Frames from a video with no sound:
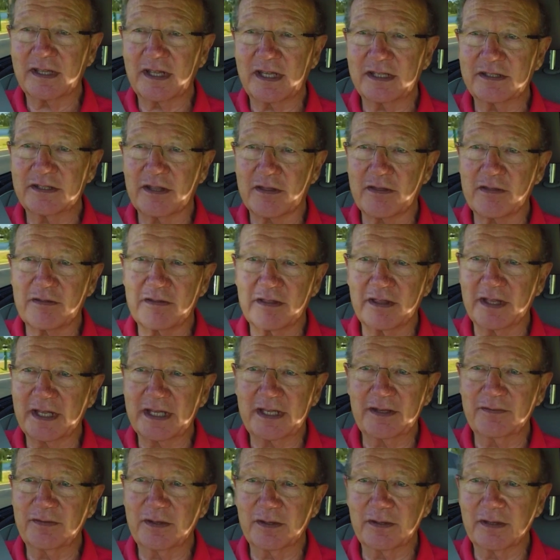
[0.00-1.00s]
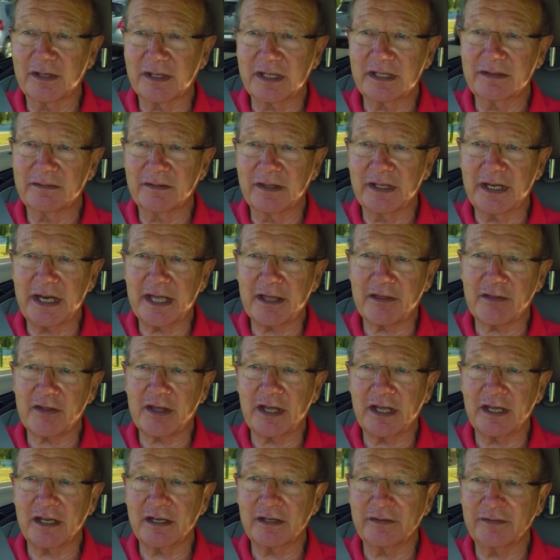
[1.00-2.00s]
they just give you the next
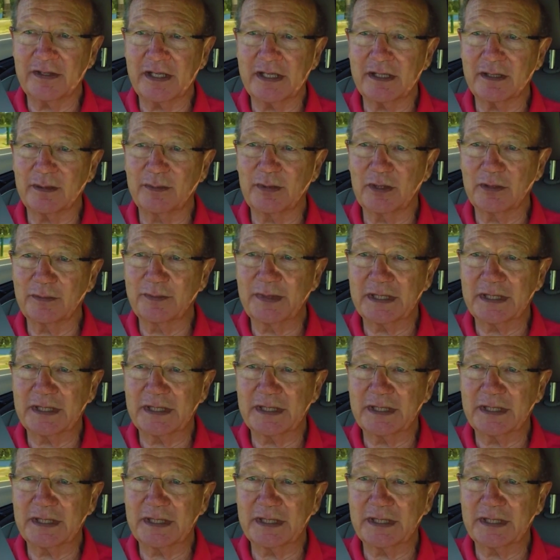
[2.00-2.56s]
car available,